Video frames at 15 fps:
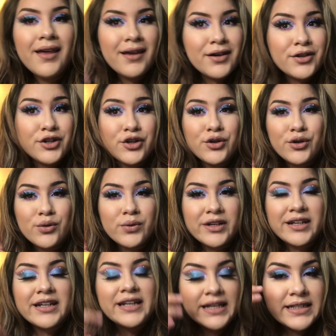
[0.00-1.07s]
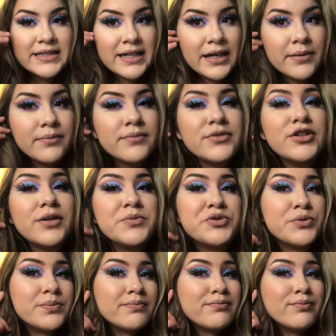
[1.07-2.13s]
your girl will get it next time. So
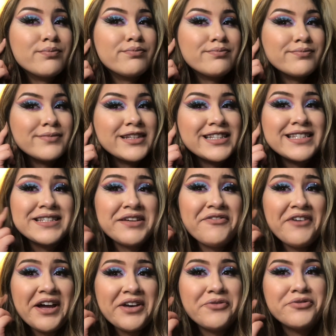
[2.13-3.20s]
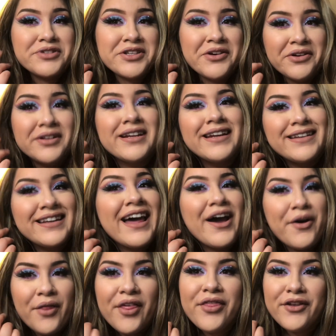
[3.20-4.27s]
this is the final result now,
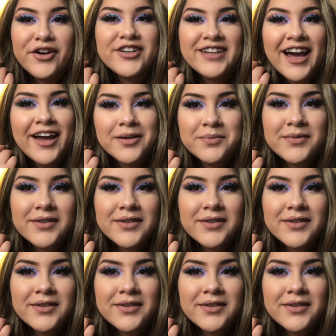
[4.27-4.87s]
the third time.